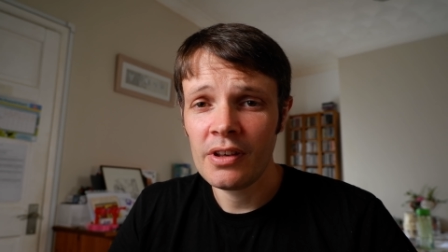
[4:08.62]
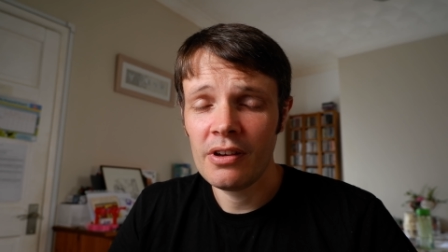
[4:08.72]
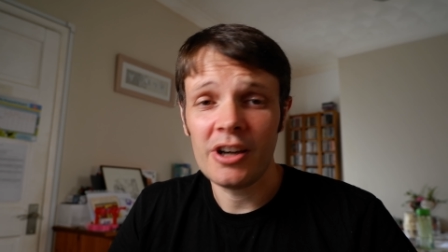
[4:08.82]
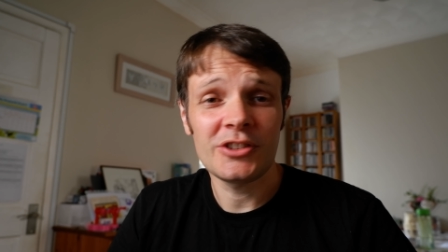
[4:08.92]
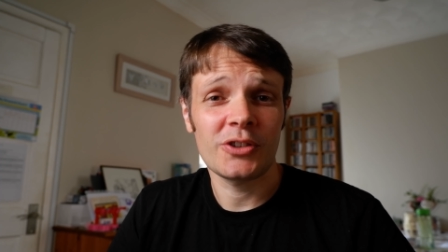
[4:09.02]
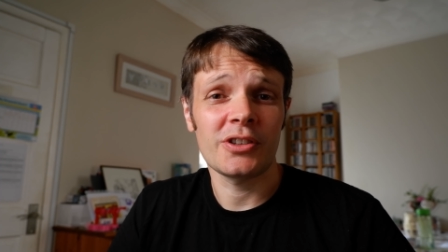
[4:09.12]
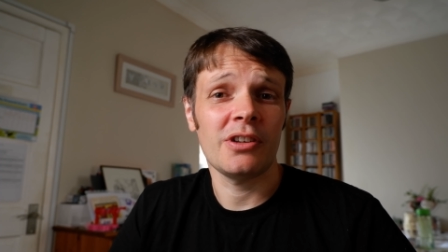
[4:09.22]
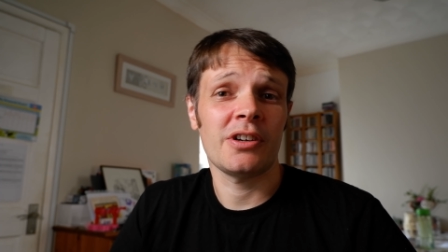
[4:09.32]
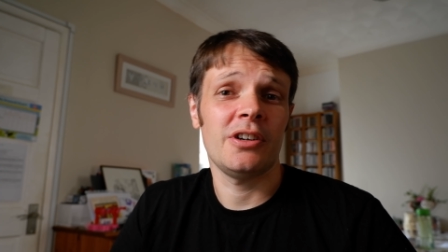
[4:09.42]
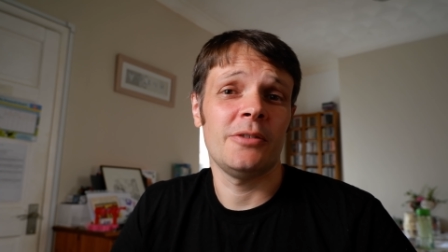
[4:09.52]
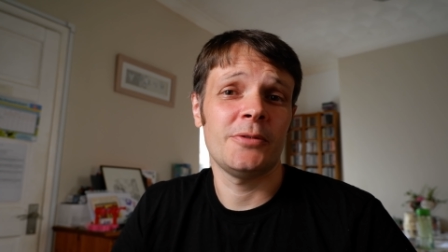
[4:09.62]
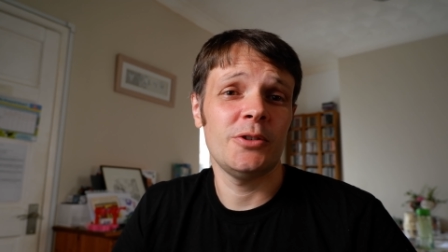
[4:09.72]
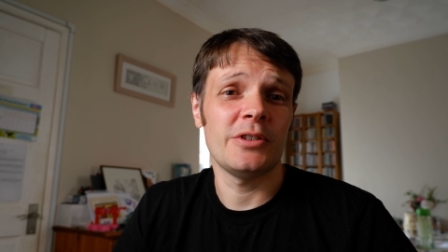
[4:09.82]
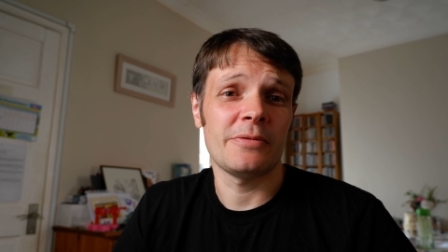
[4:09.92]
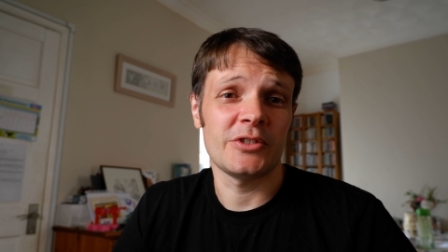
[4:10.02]
I took a look at a
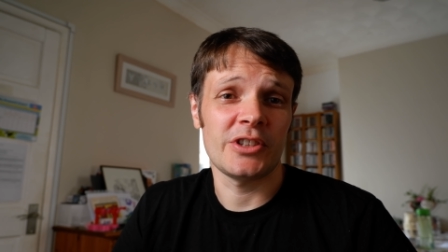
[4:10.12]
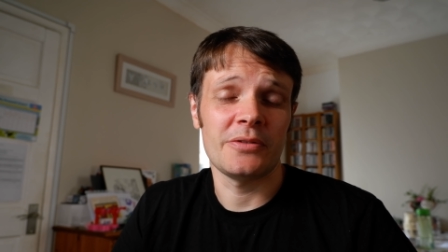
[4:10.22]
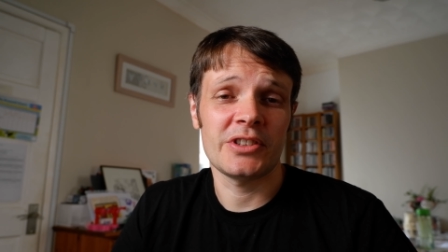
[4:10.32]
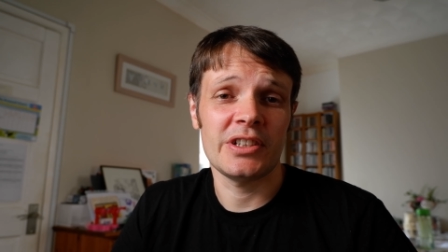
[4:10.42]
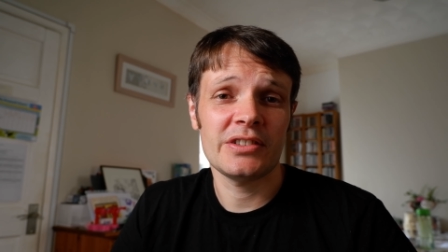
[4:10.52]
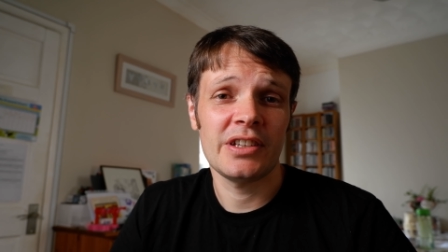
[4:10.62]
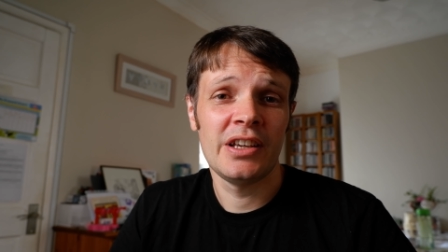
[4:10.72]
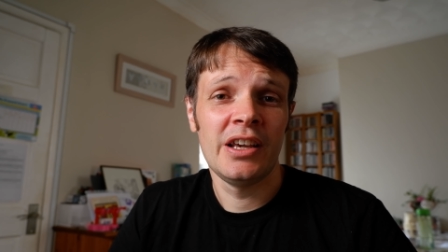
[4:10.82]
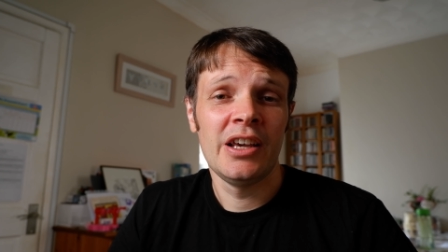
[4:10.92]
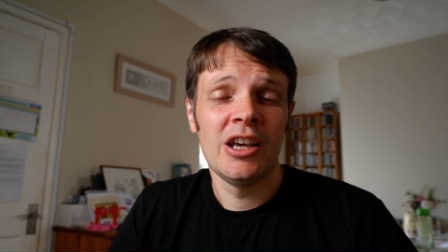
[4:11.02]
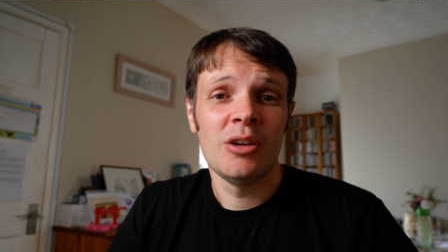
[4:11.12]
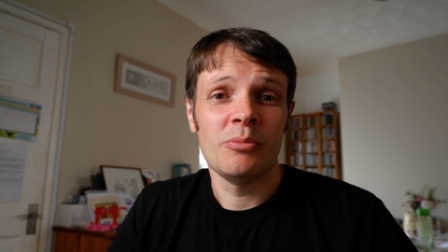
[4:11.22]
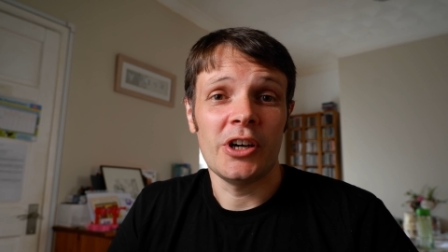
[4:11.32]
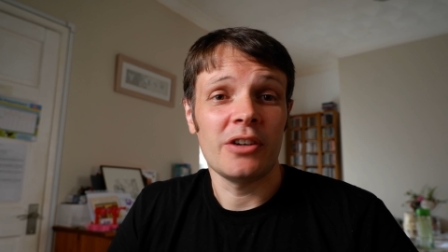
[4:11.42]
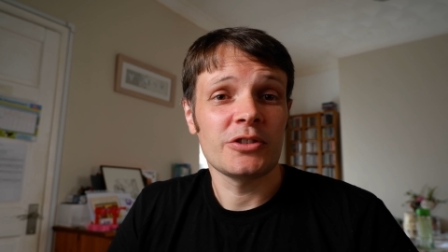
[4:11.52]
few different services,
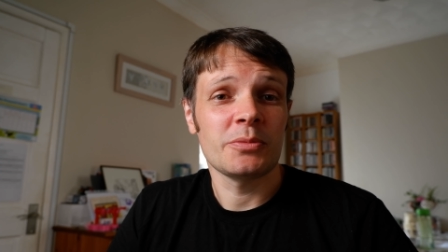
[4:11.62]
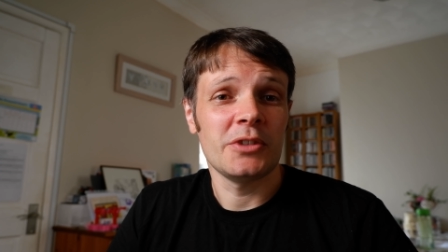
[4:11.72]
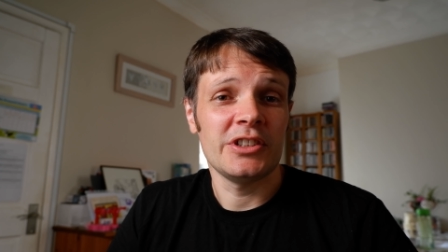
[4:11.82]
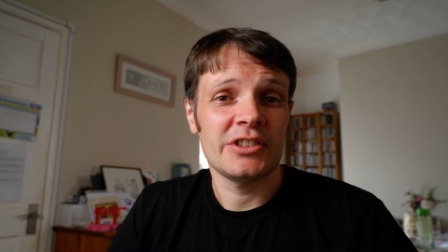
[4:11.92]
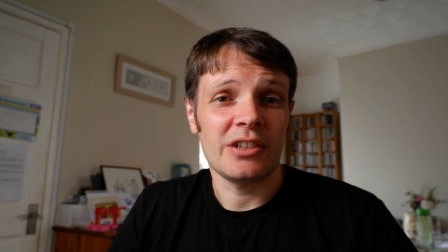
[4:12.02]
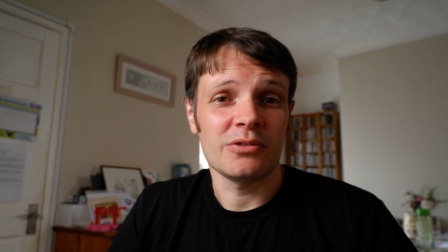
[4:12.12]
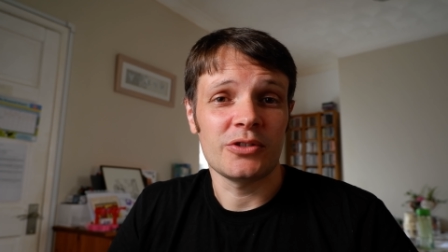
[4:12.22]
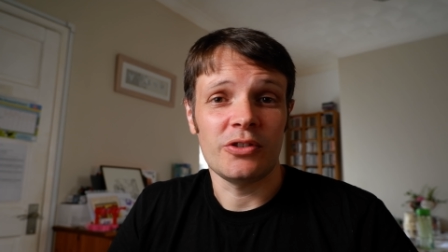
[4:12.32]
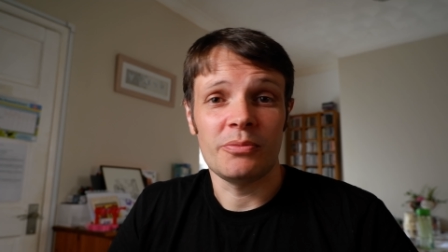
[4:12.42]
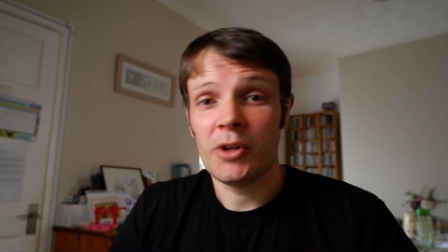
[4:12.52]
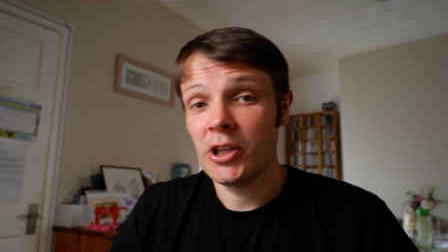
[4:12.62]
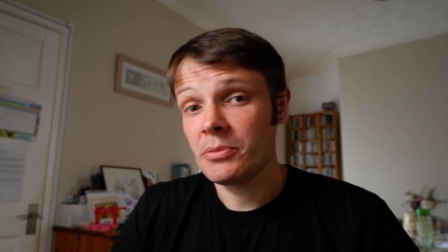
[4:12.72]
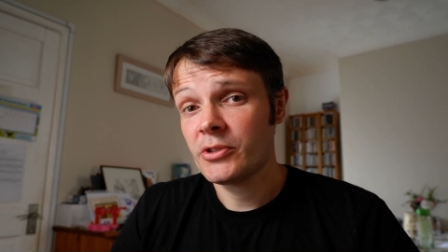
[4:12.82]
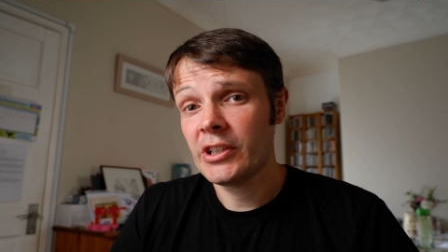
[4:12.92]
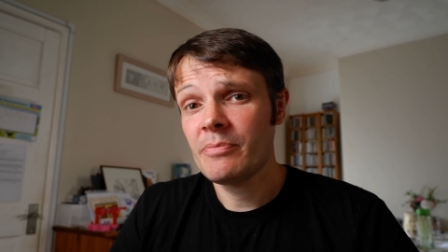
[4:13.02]
but I ultimately settled on
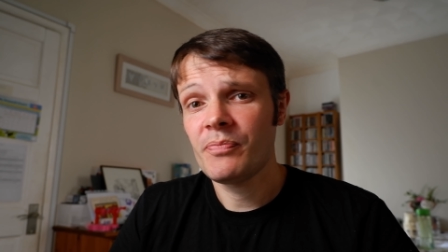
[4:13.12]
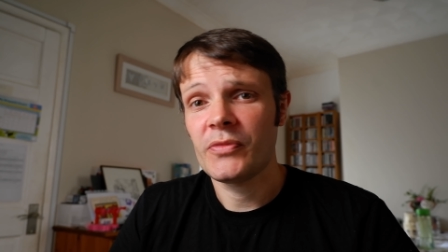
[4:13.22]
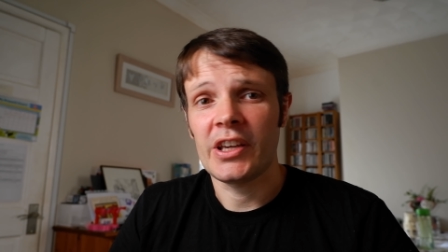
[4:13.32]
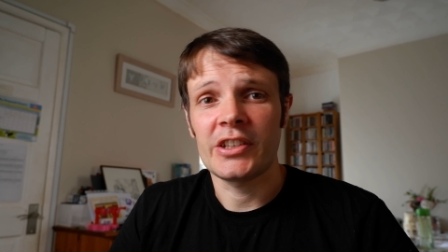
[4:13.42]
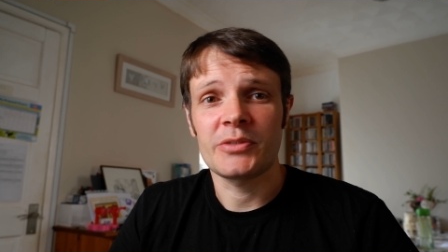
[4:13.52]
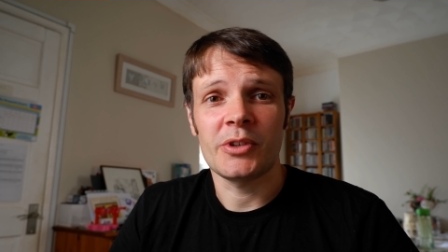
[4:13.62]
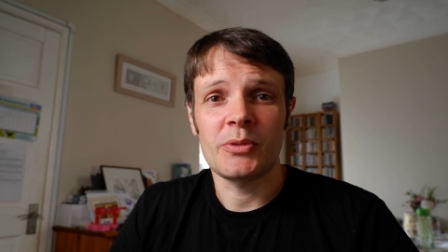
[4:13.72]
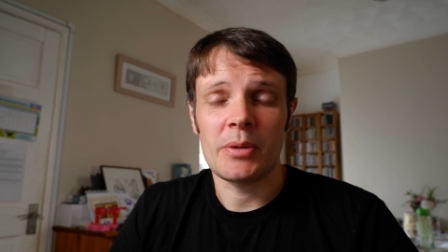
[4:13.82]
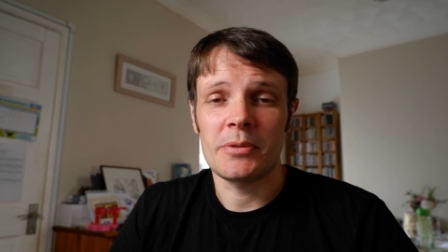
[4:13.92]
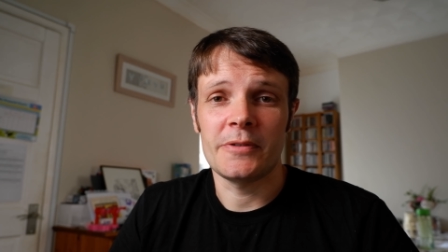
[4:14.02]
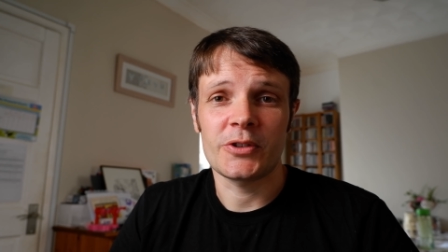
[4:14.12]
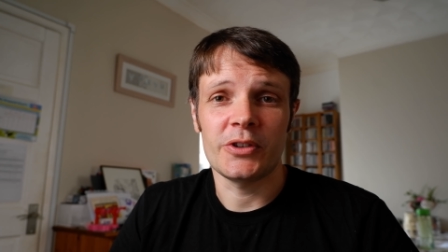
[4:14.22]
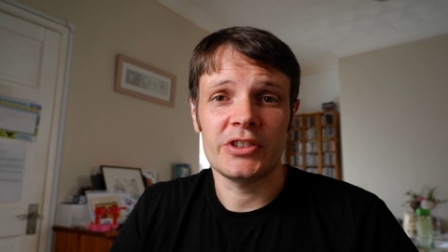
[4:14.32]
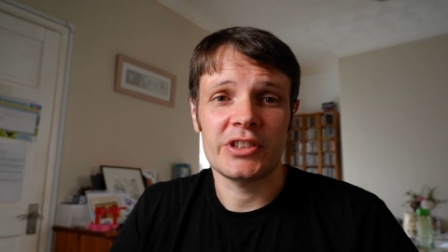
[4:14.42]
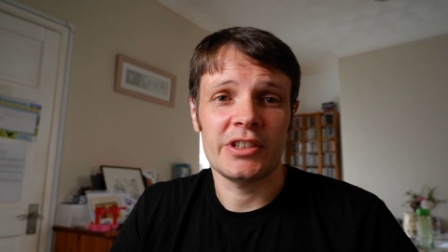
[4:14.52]
Pipedream as my weapon of
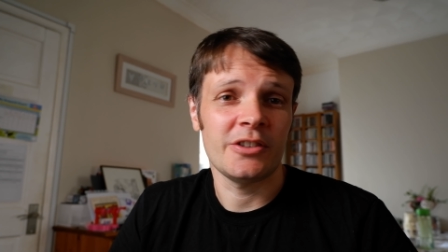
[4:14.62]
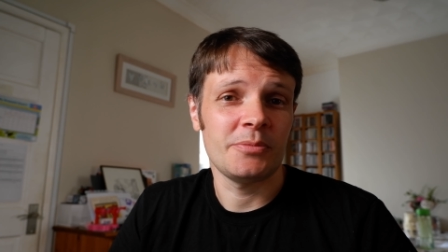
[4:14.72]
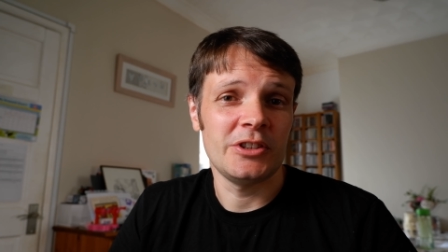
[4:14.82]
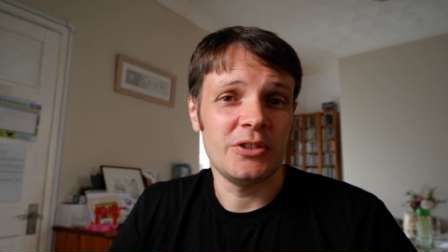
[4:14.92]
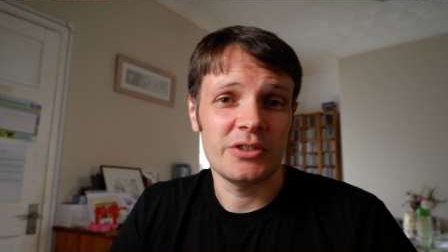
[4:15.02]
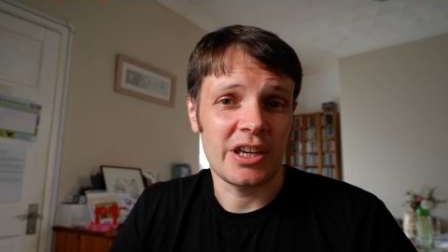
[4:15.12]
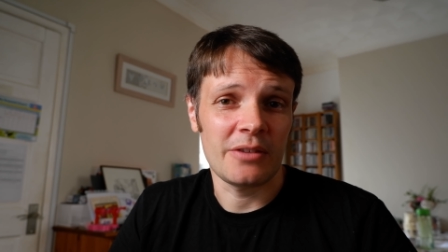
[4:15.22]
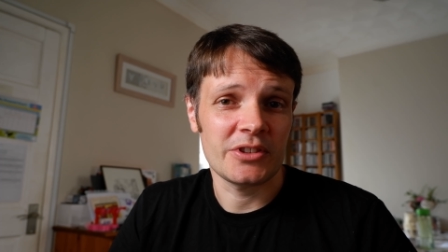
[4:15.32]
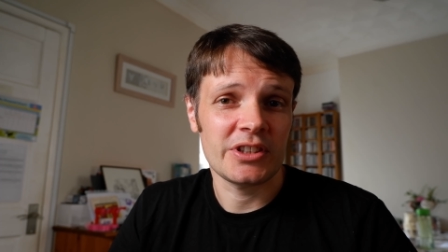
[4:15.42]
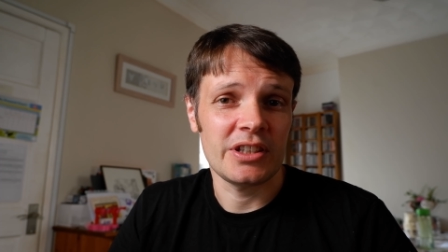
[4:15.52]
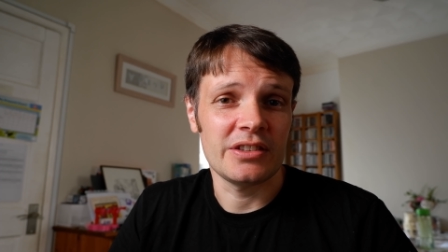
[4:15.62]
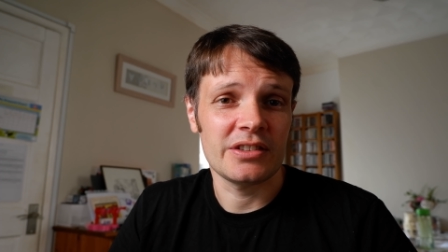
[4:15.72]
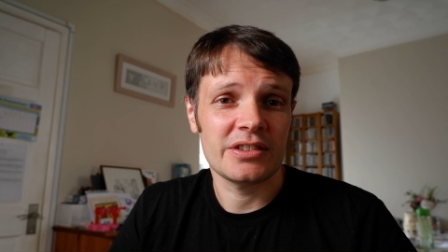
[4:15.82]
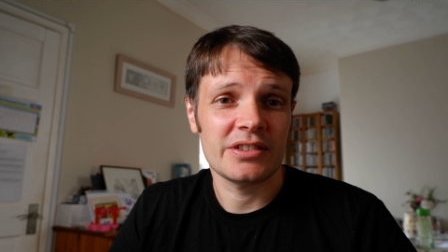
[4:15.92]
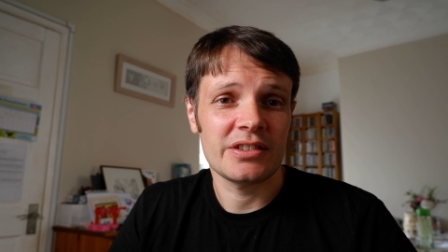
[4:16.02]
choice, and I've been using it ever
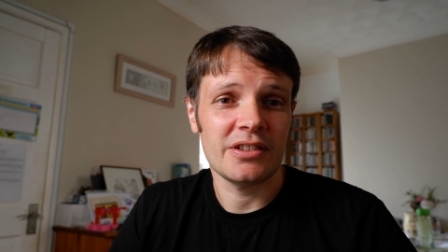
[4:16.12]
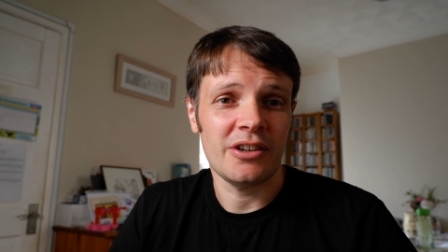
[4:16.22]
since.